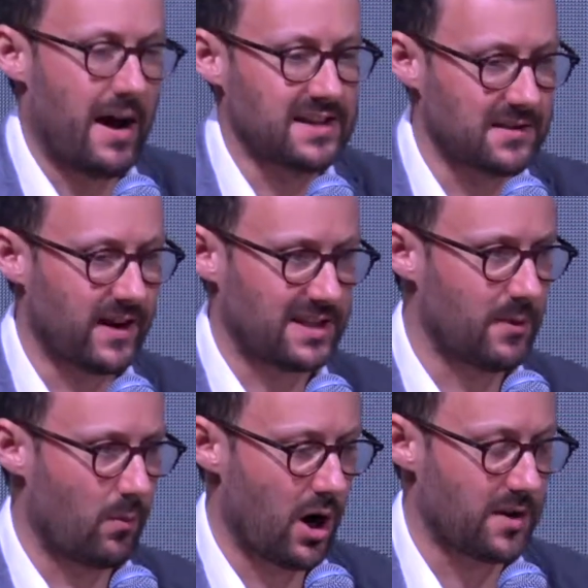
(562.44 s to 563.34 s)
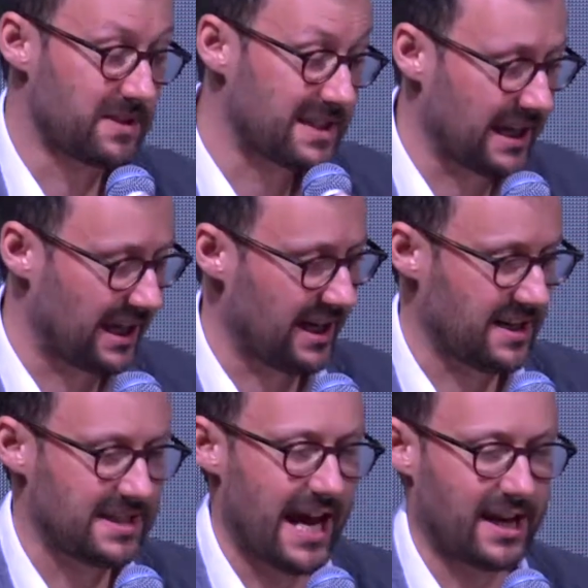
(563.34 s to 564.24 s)
impact investment world,
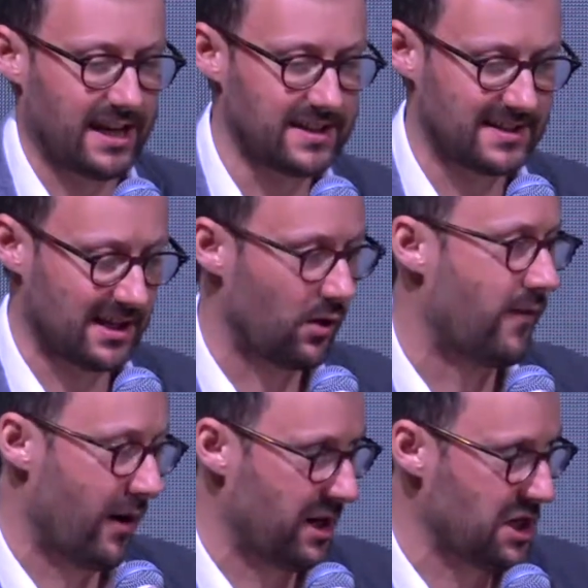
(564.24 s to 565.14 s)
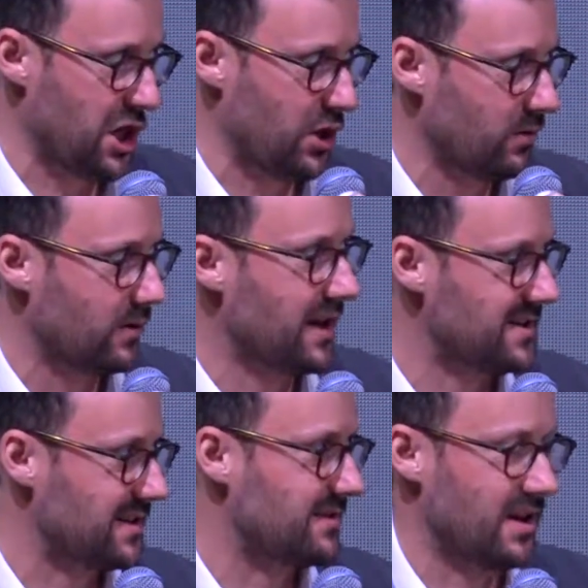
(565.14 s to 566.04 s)
particularly in tech, is still very new.
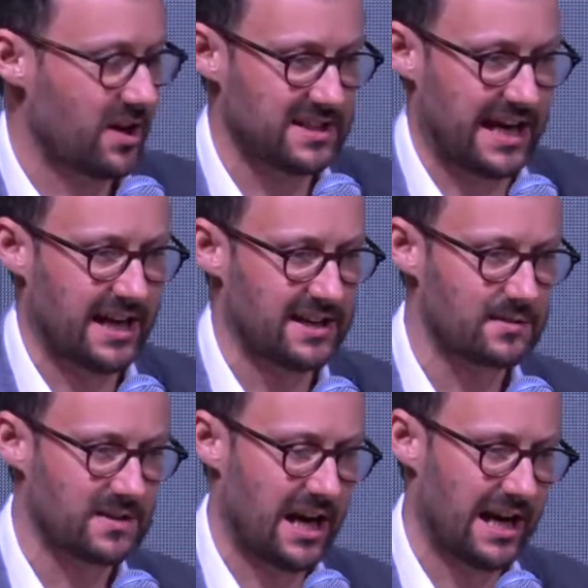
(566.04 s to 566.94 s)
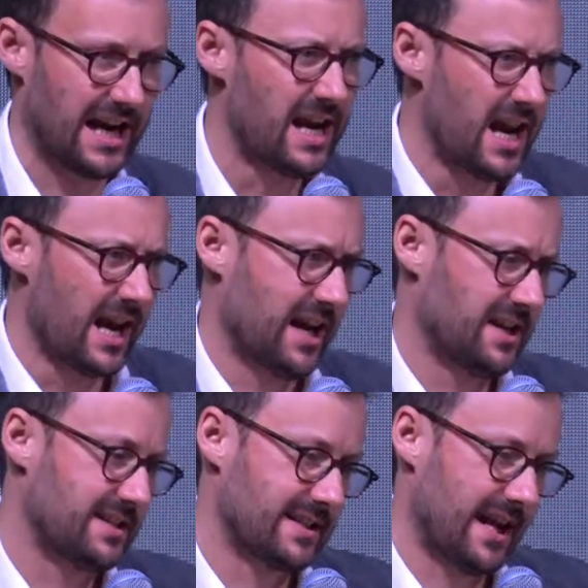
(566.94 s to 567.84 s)
As I was saying, it's slightly late.
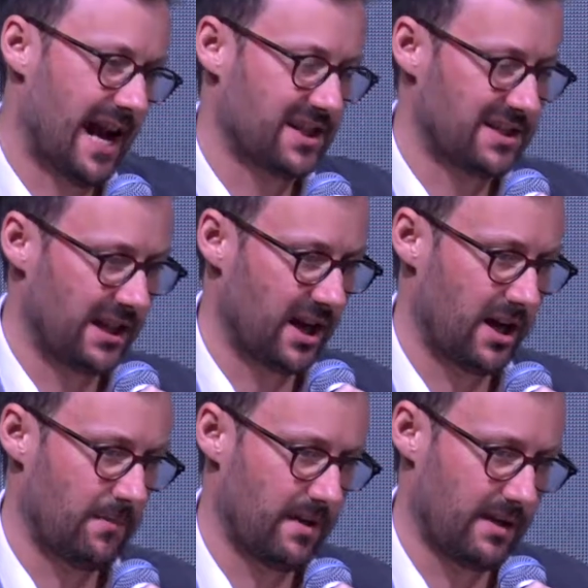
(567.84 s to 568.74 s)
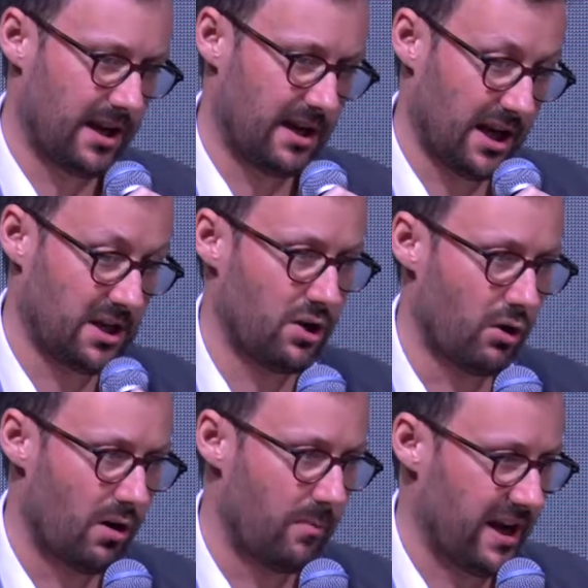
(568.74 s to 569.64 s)
And actually, in
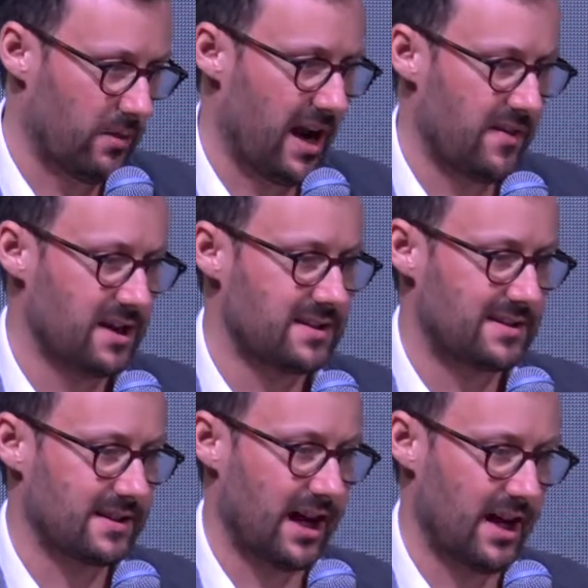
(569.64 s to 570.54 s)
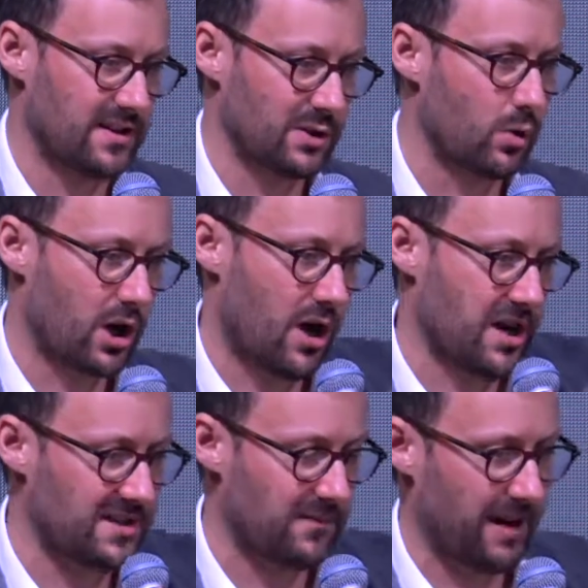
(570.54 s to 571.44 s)
Europe anyway, there's all
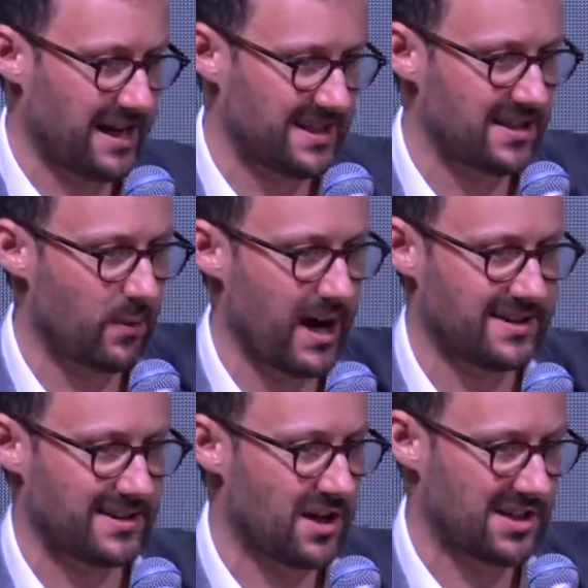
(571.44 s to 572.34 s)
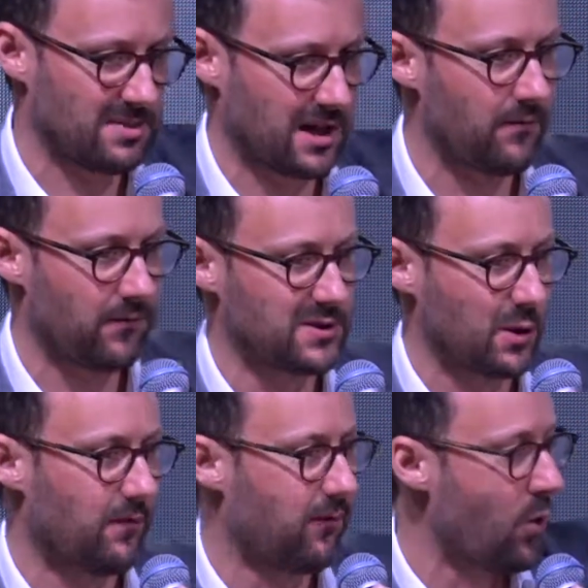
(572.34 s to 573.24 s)
kinds of places where startups can
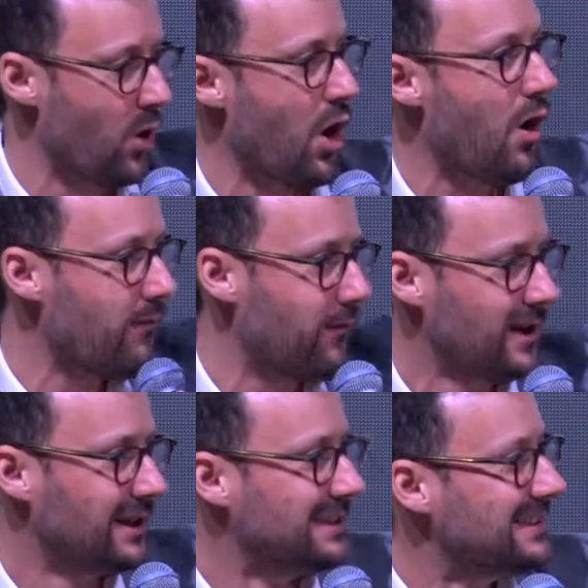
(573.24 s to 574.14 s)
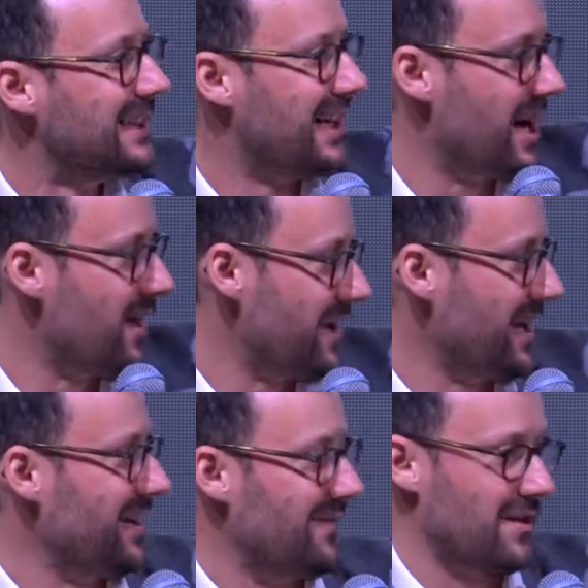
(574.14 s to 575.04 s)
sort of fall off
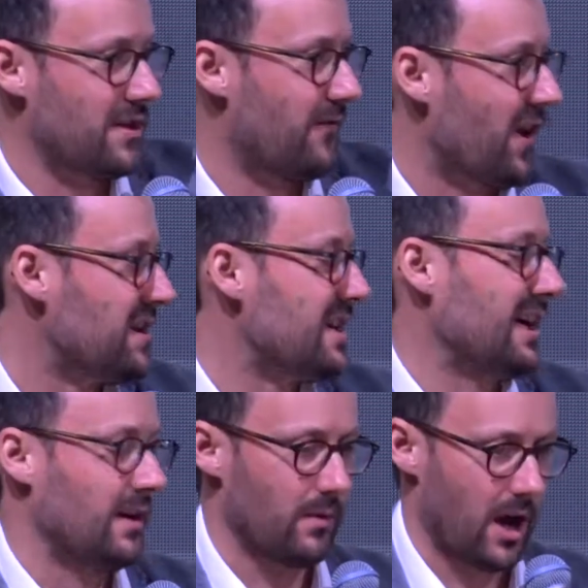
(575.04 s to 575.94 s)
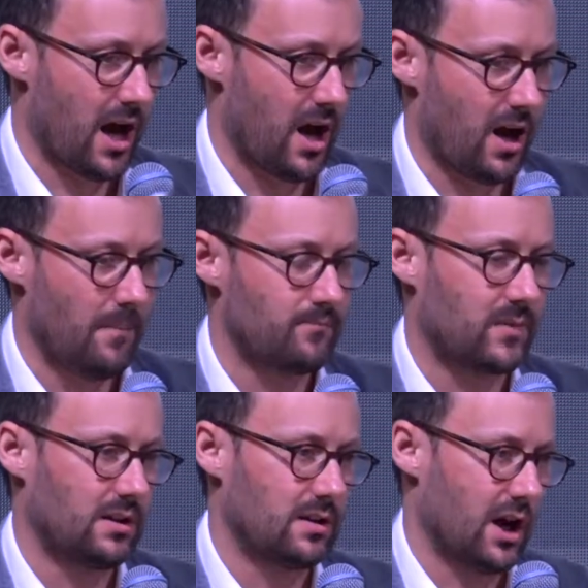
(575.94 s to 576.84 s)
the funding
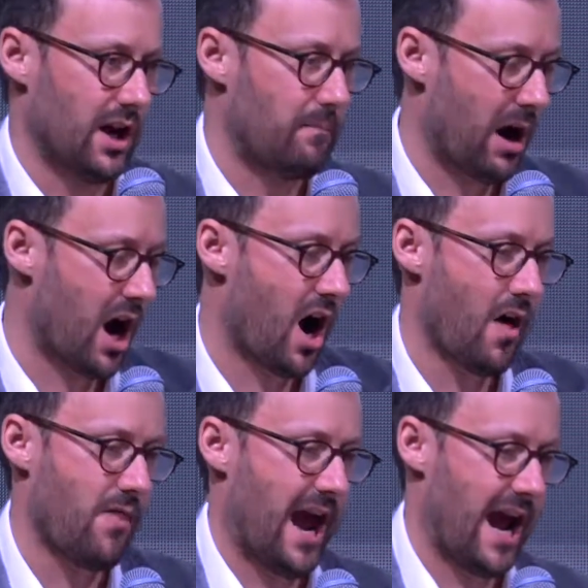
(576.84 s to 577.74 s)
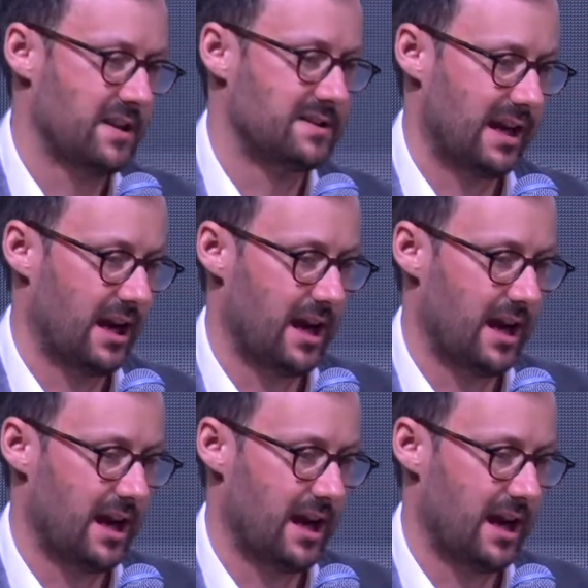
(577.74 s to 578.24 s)
kind of path, and